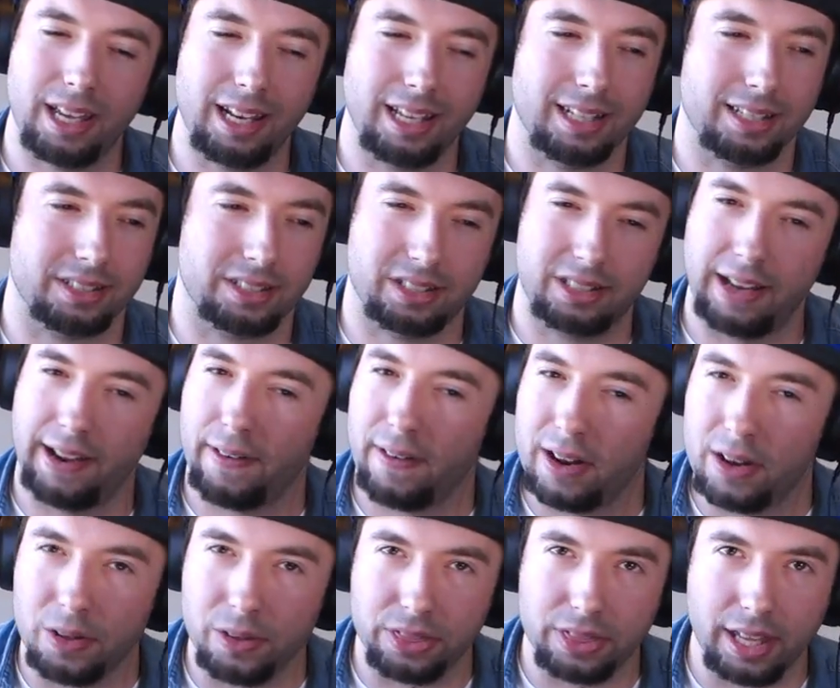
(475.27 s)
hitting a snare,
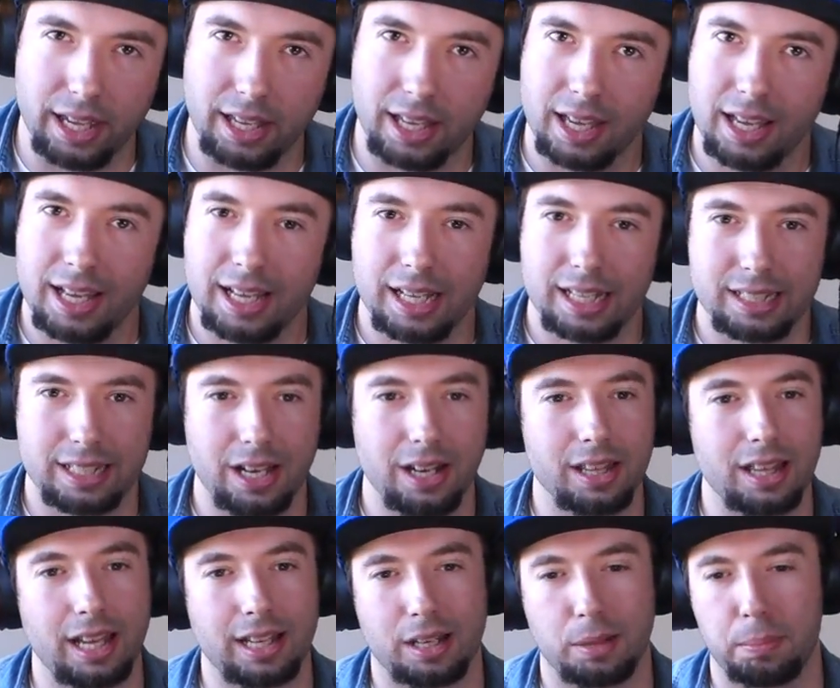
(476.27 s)
I don't think. It
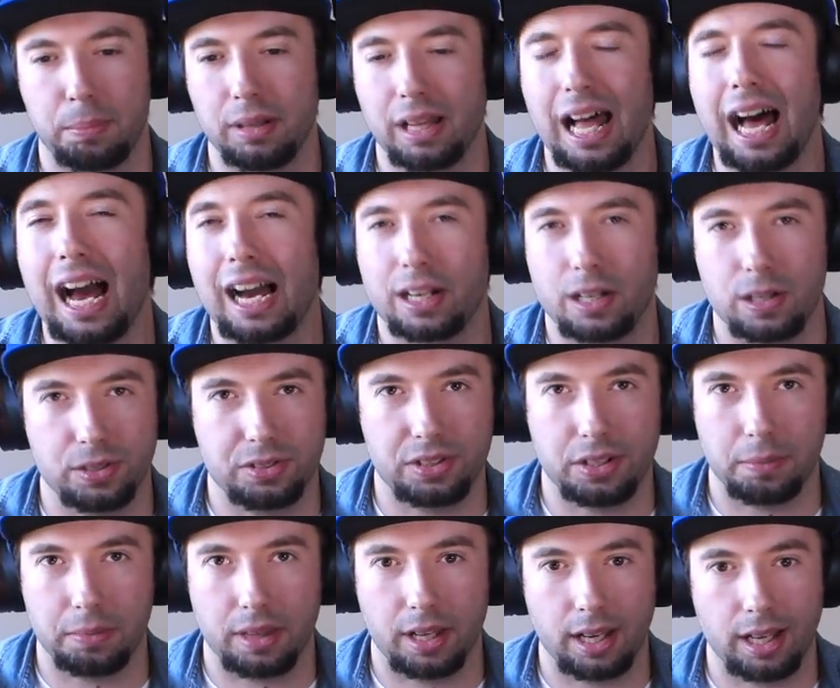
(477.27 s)
sounded like a block or
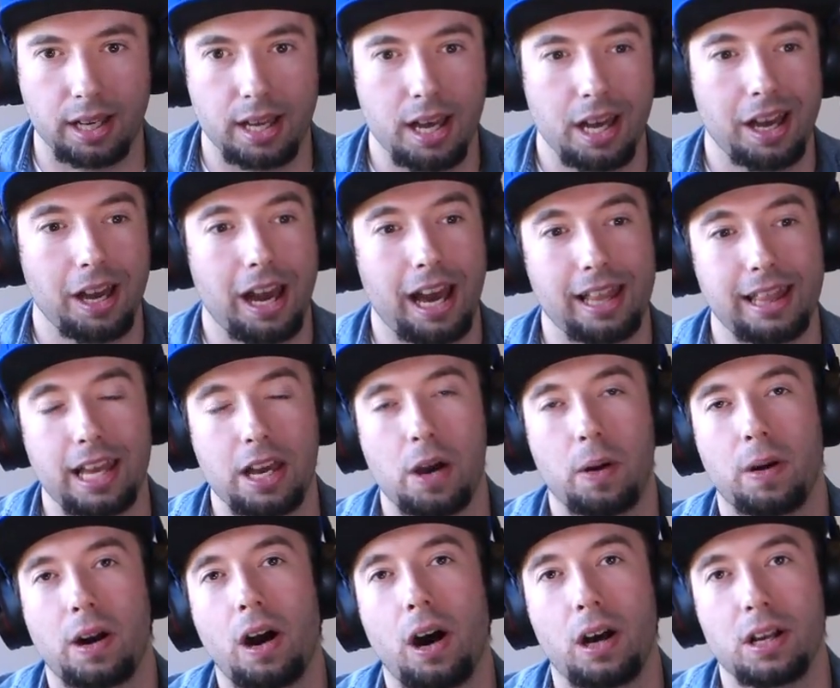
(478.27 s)
something. And they
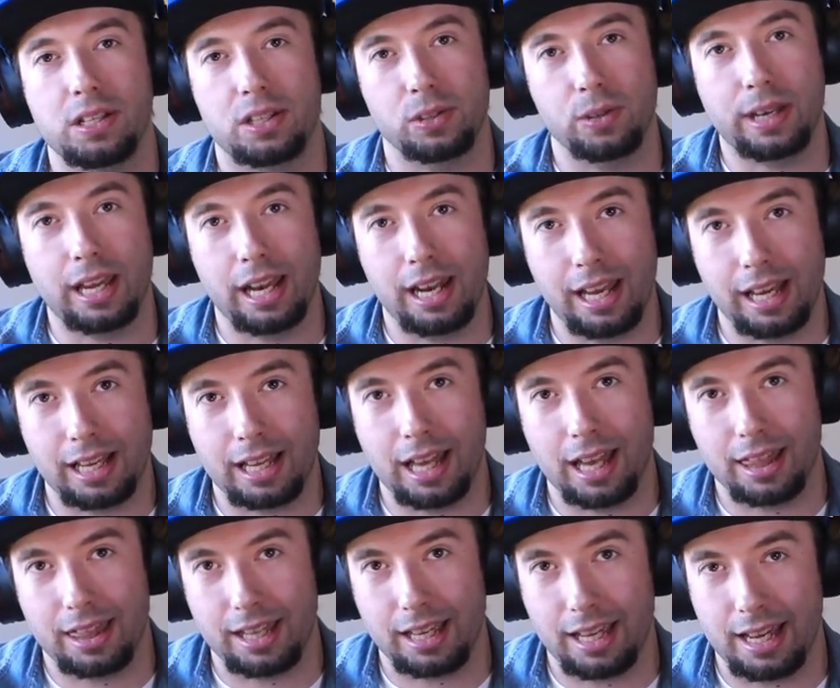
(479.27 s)
are also hitting
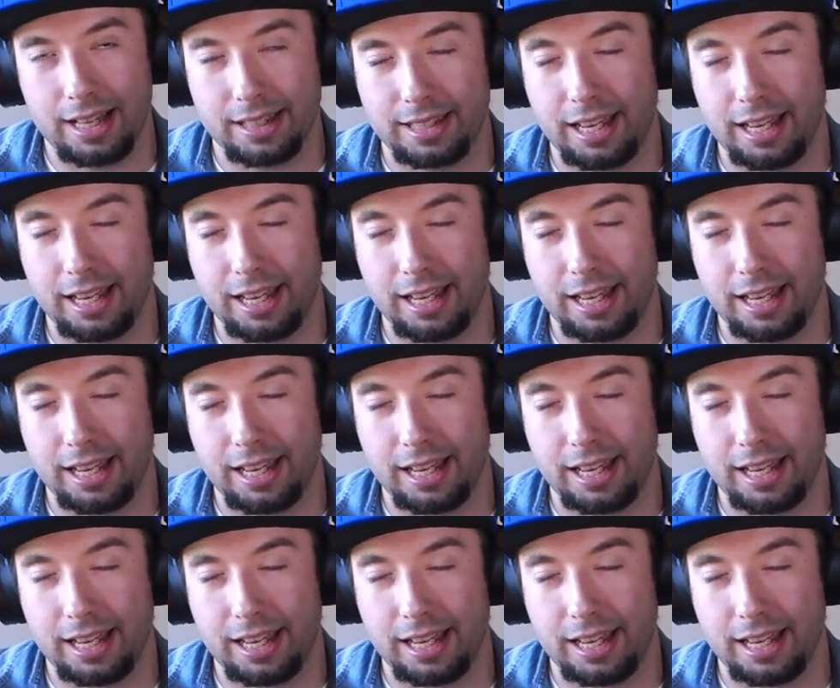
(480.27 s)
the